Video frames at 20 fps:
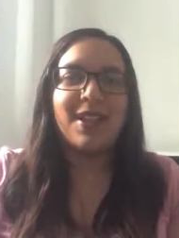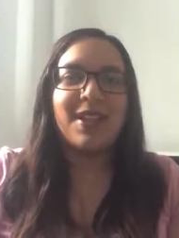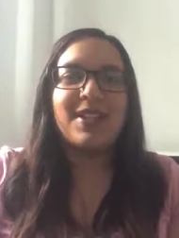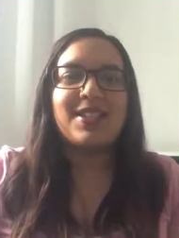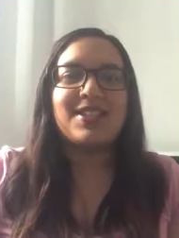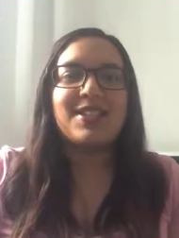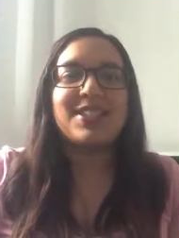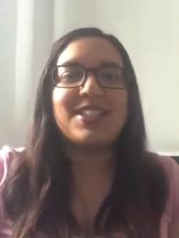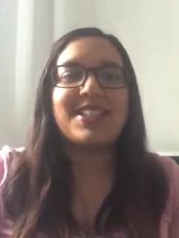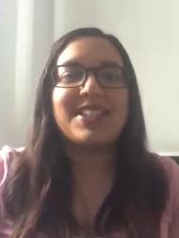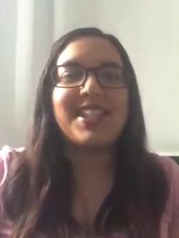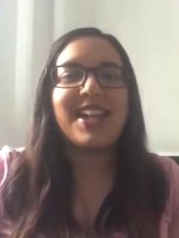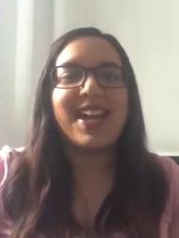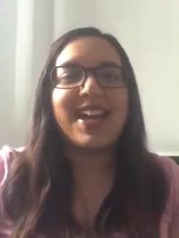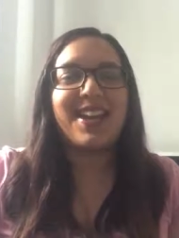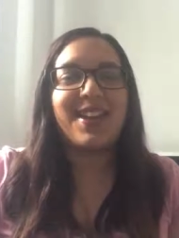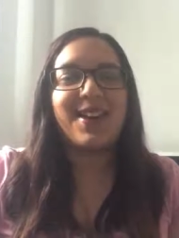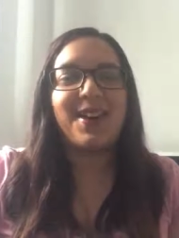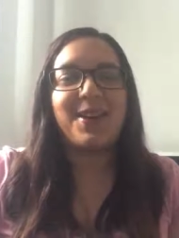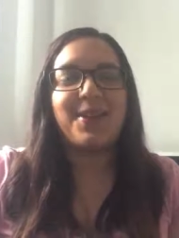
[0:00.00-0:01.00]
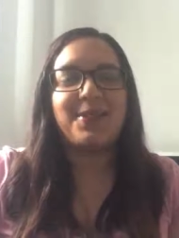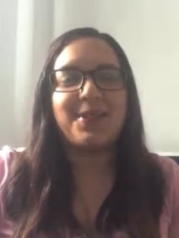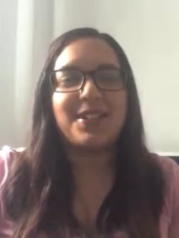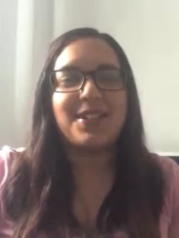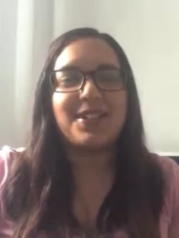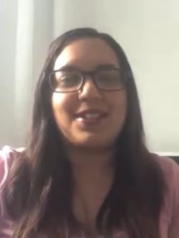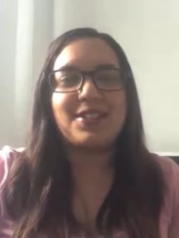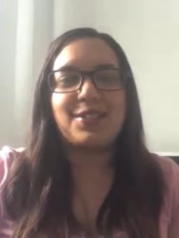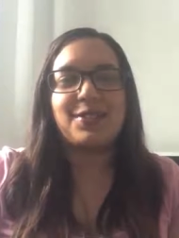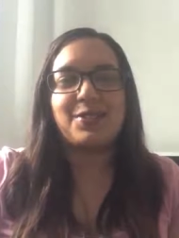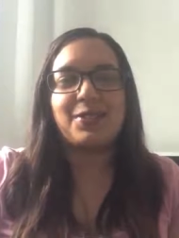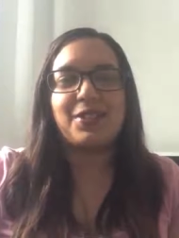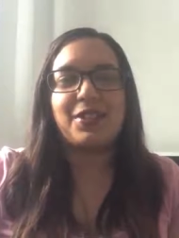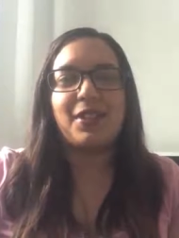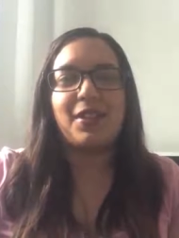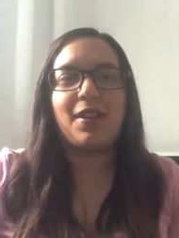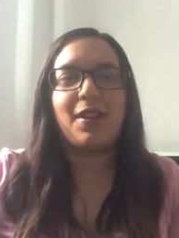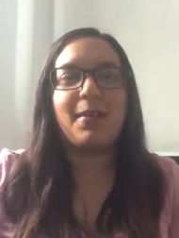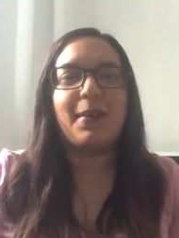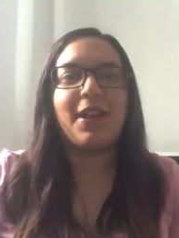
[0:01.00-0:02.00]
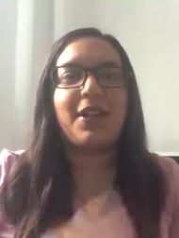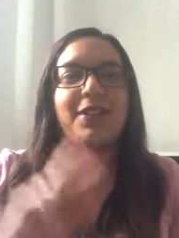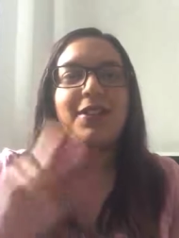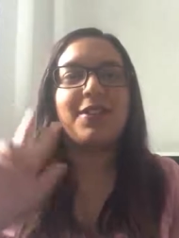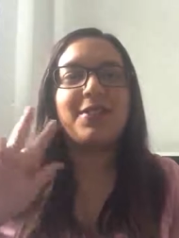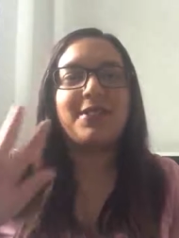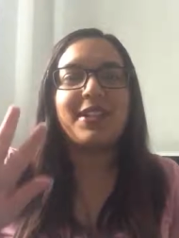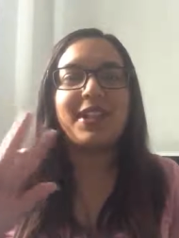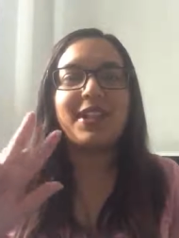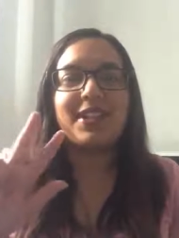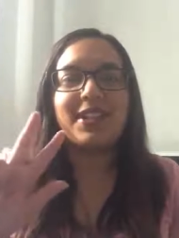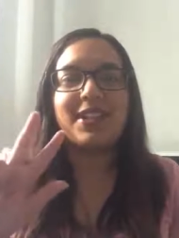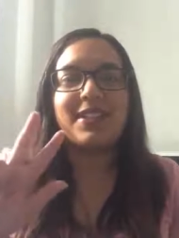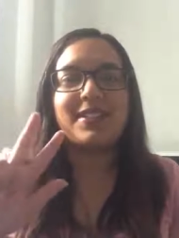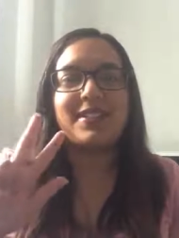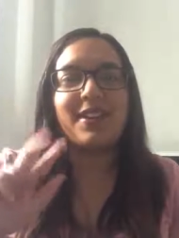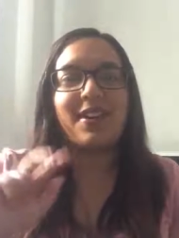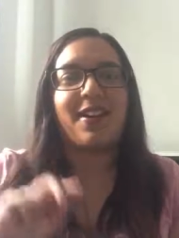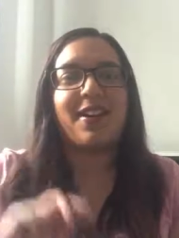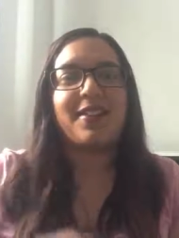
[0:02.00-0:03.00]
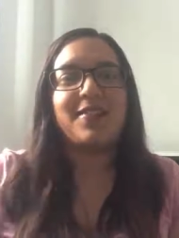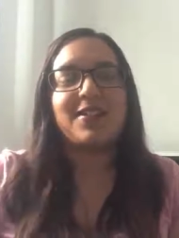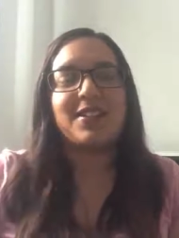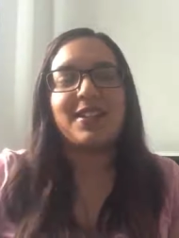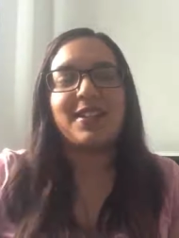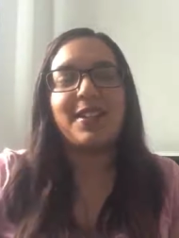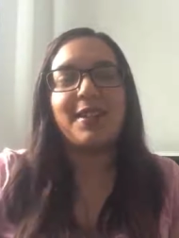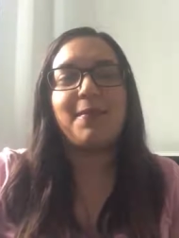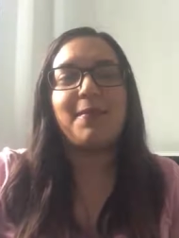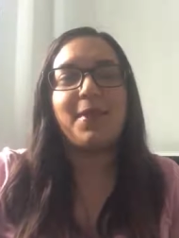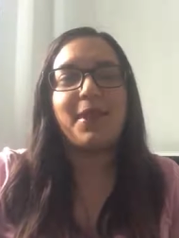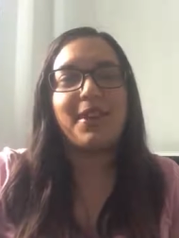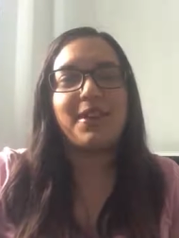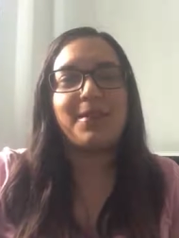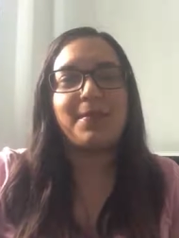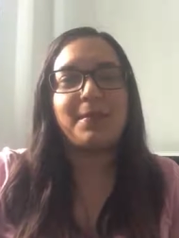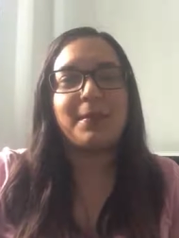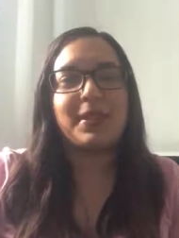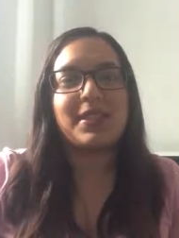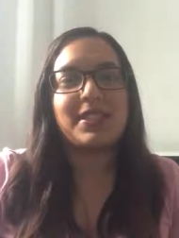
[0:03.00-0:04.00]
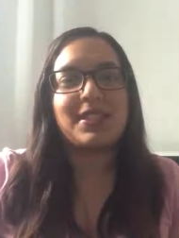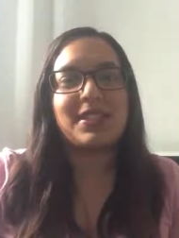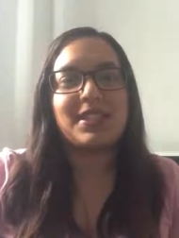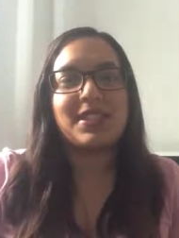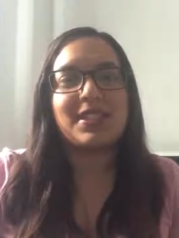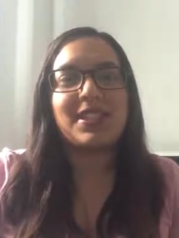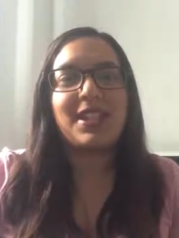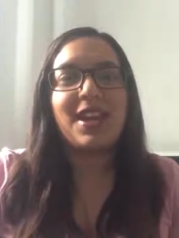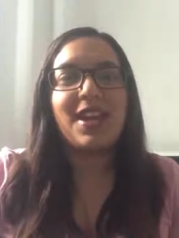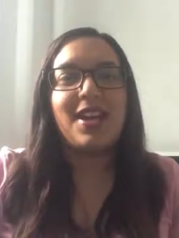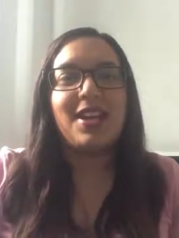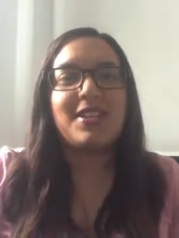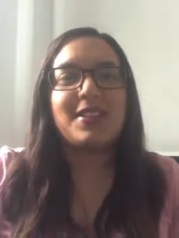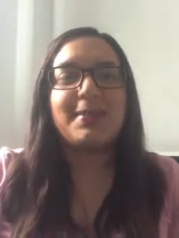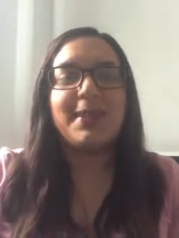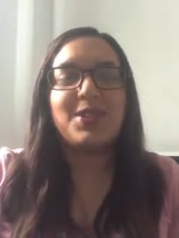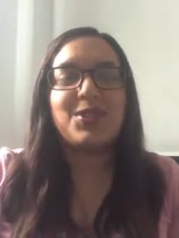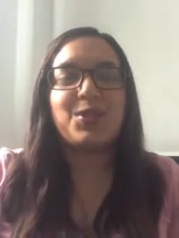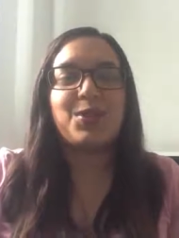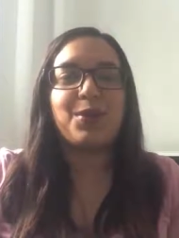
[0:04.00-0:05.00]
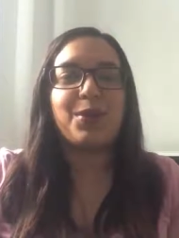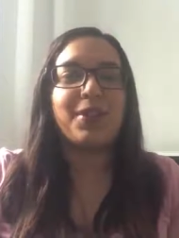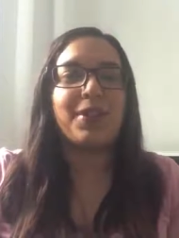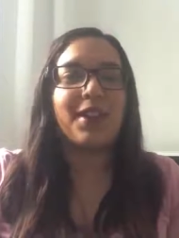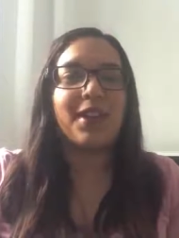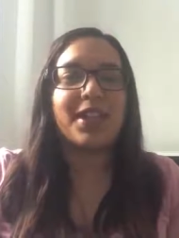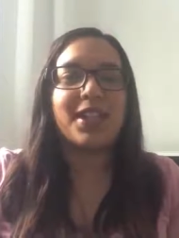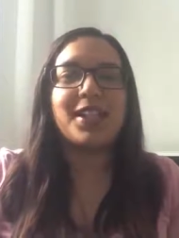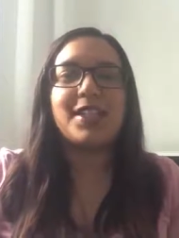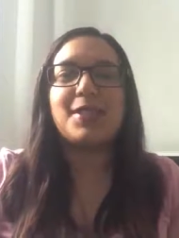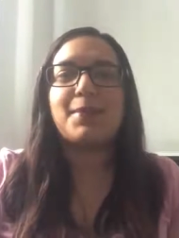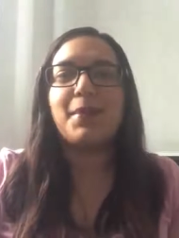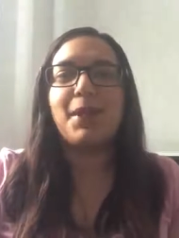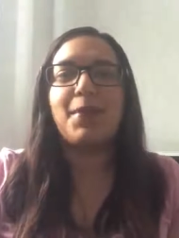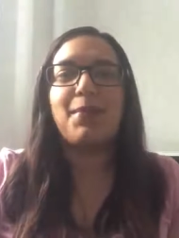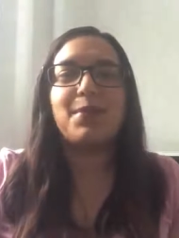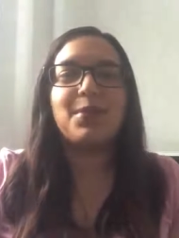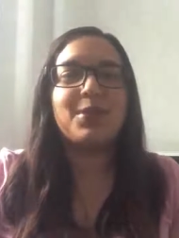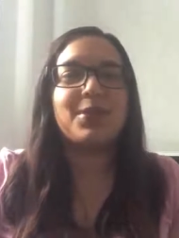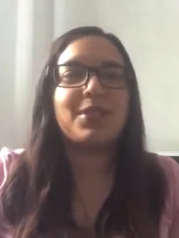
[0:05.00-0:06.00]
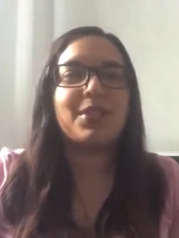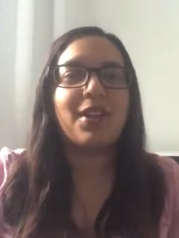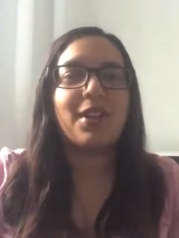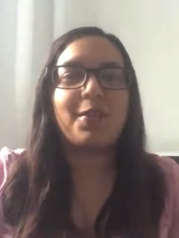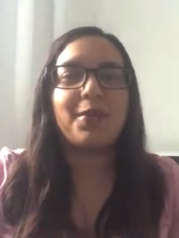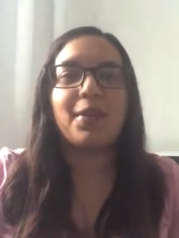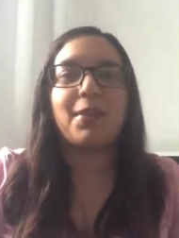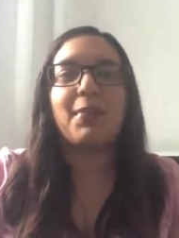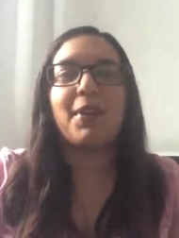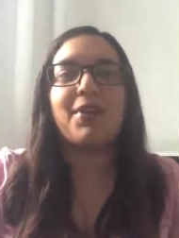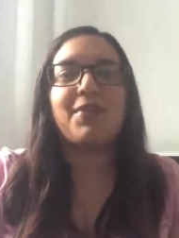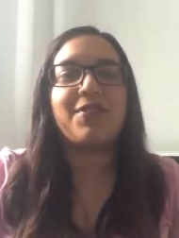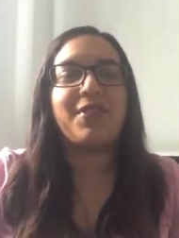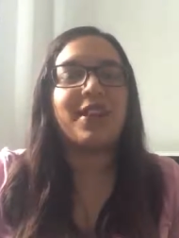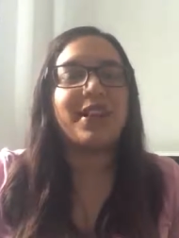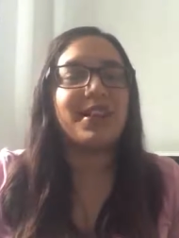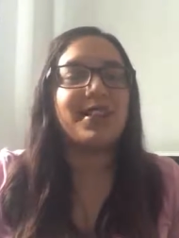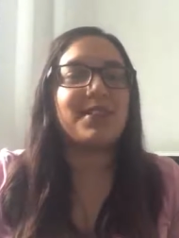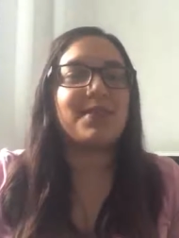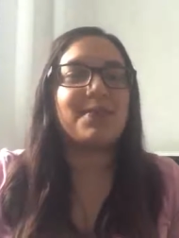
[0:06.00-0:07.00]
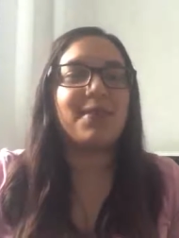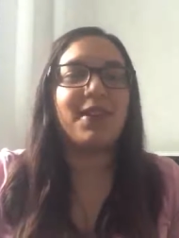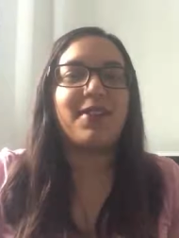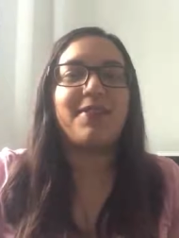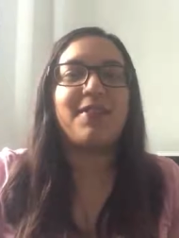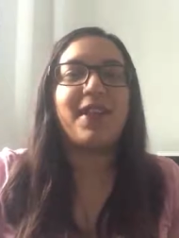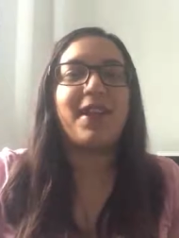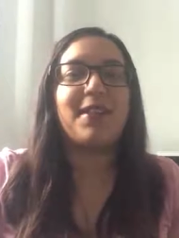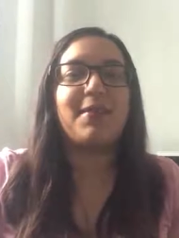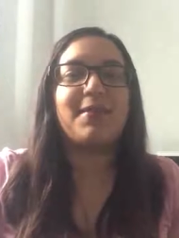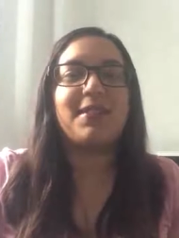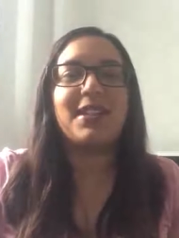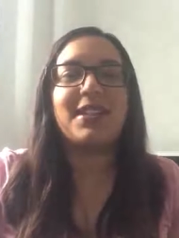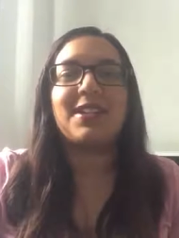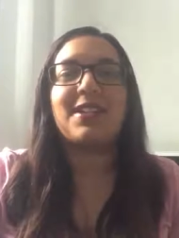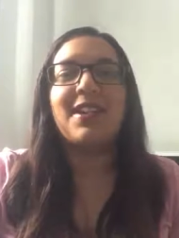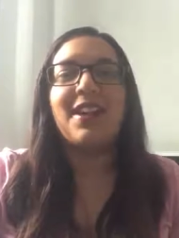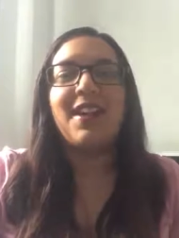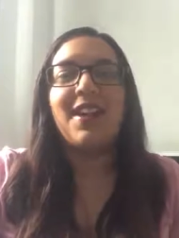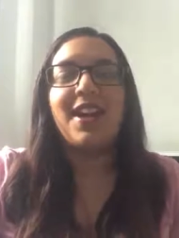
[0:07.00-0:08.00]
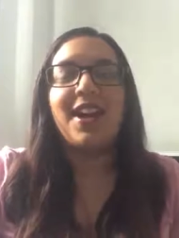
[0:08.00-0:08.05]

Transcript: So, today I wanted to talk to you about three things that I've done in my own business to make sure that I can spend more time with my friends, my family,